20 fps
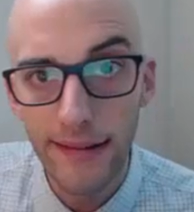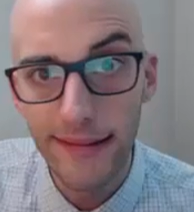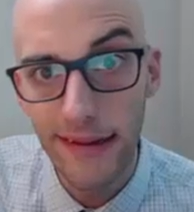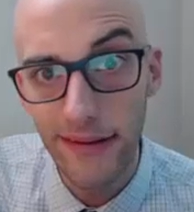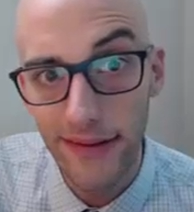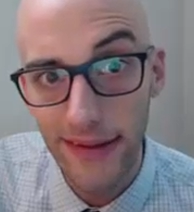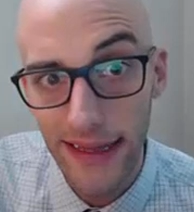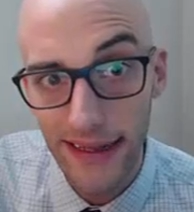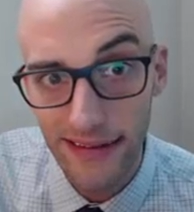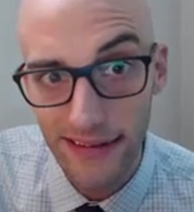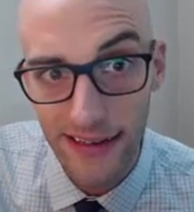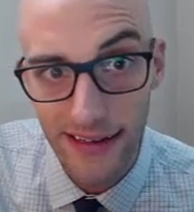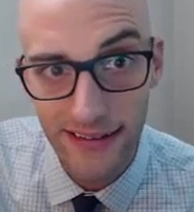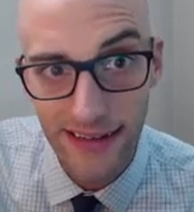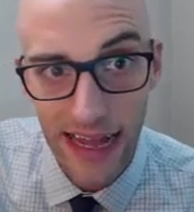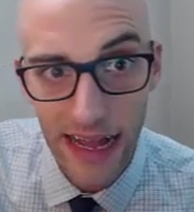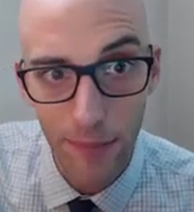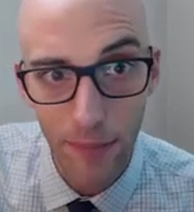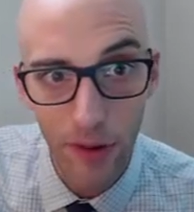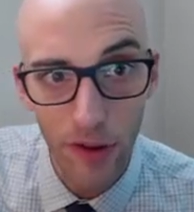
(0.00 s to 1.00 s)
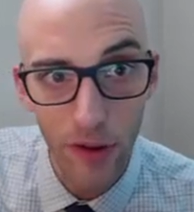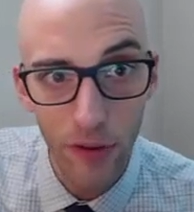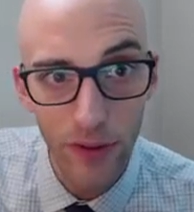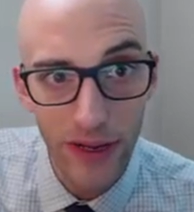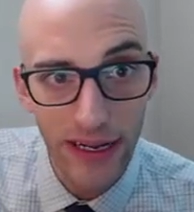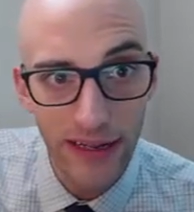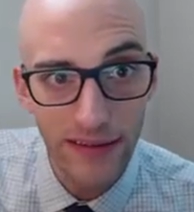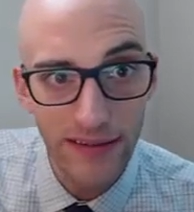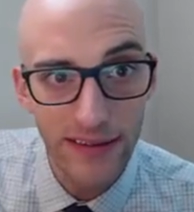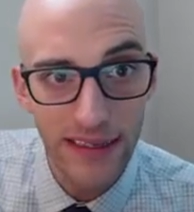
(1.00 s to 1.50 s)
So in this example,
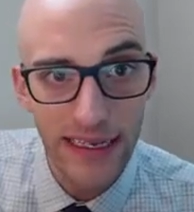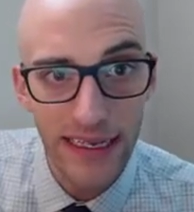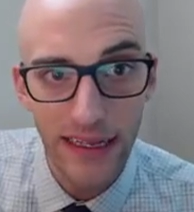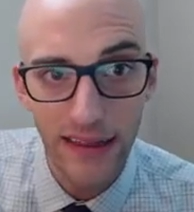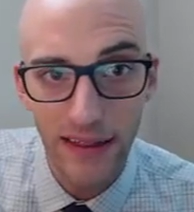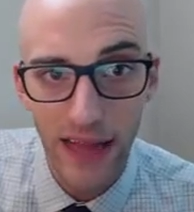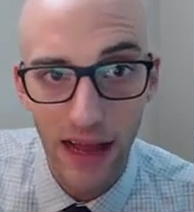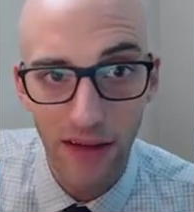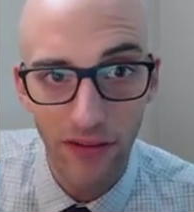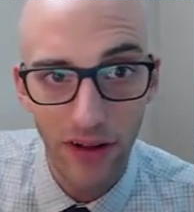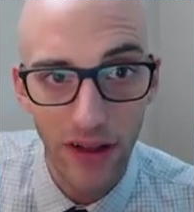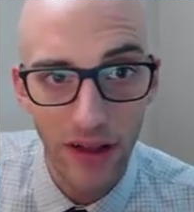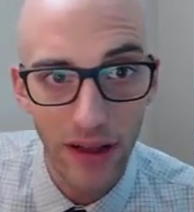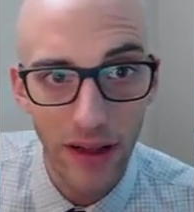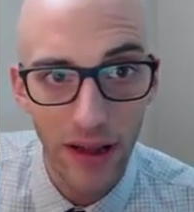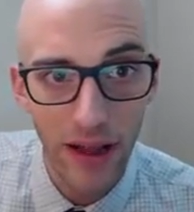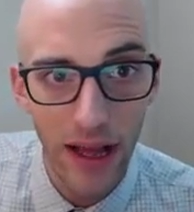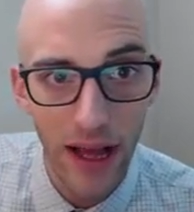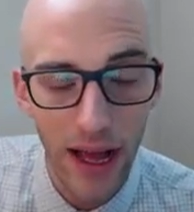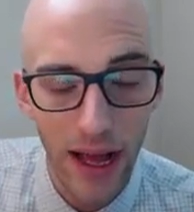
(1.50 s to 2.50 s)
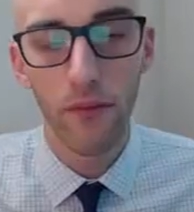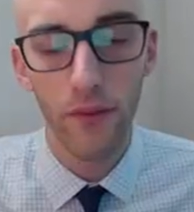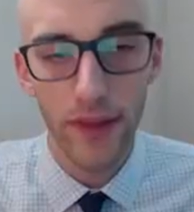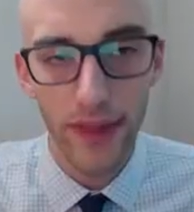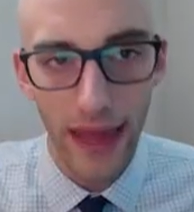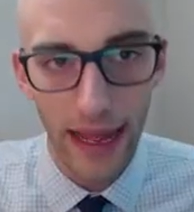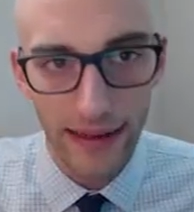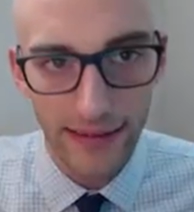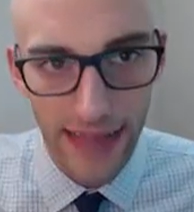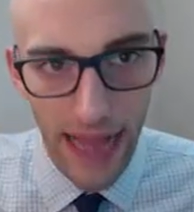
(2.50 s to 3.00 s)
we can see level
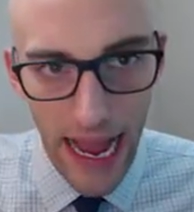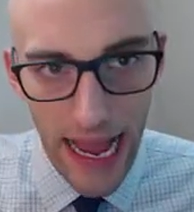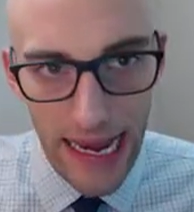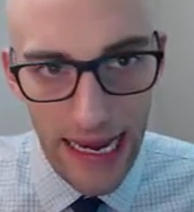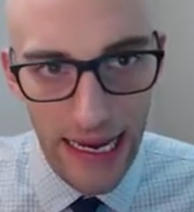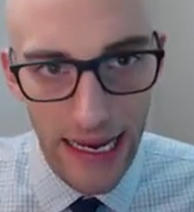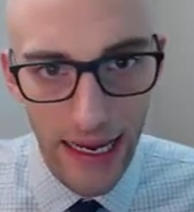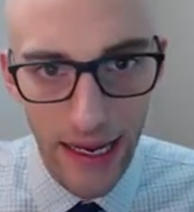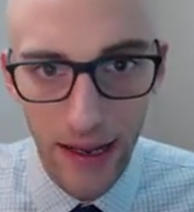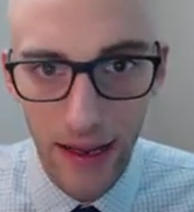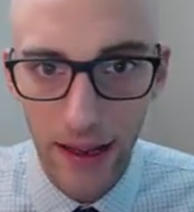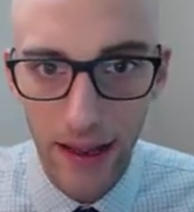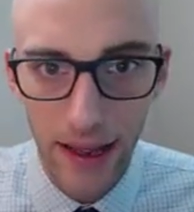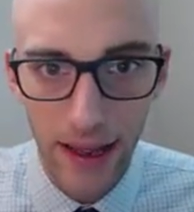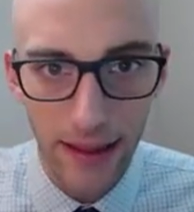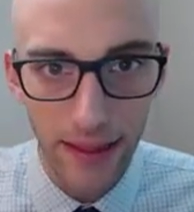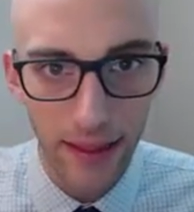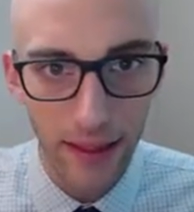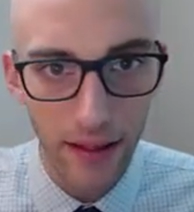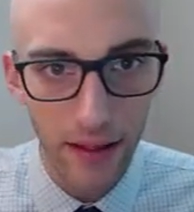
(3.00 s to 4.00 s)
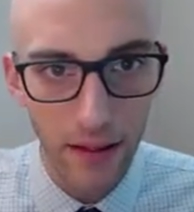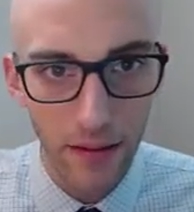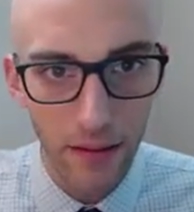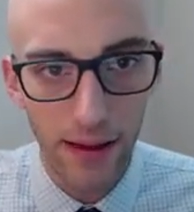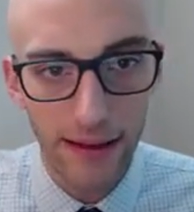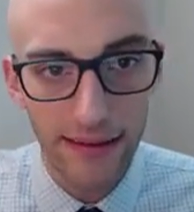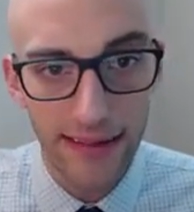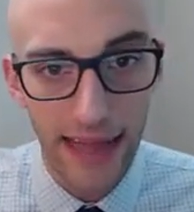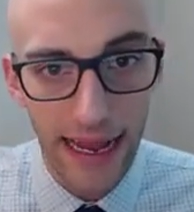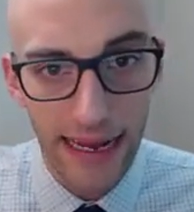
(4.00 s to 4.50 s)
with anxiety and the
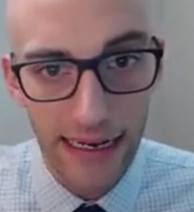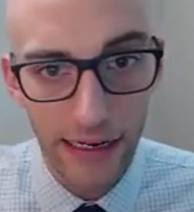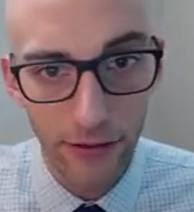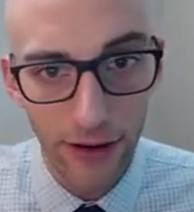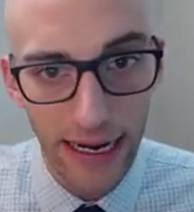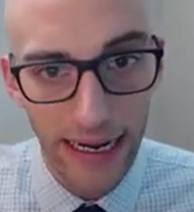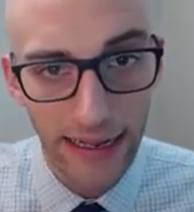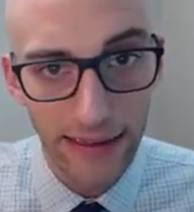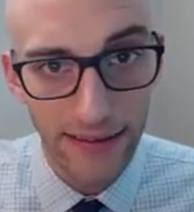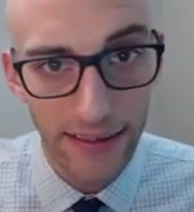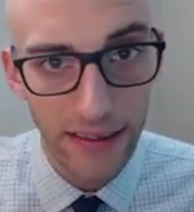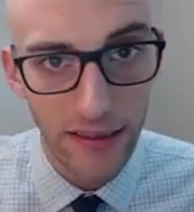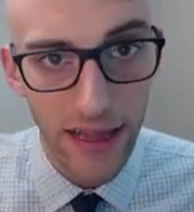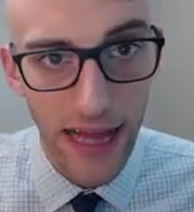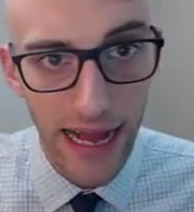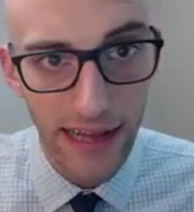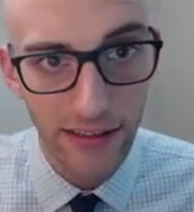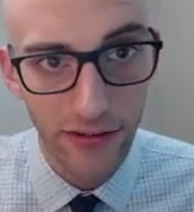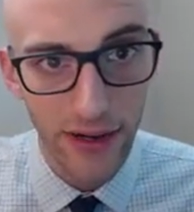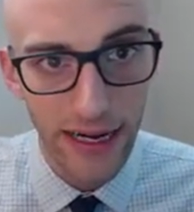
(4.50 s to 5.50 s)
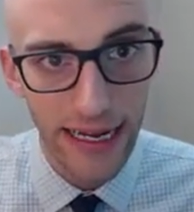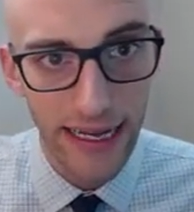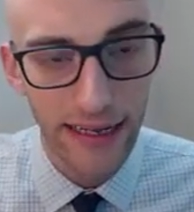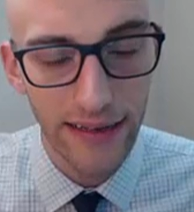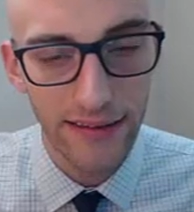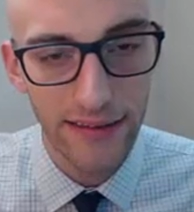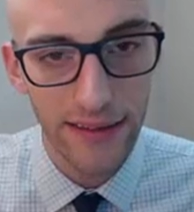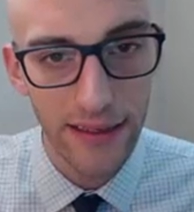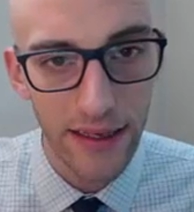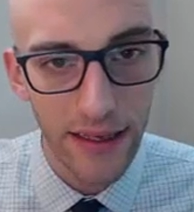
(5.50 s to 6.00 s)
anxiety ratings and class
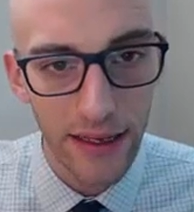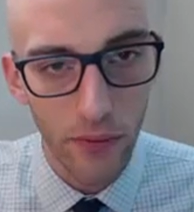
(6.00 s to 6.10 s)
ratings.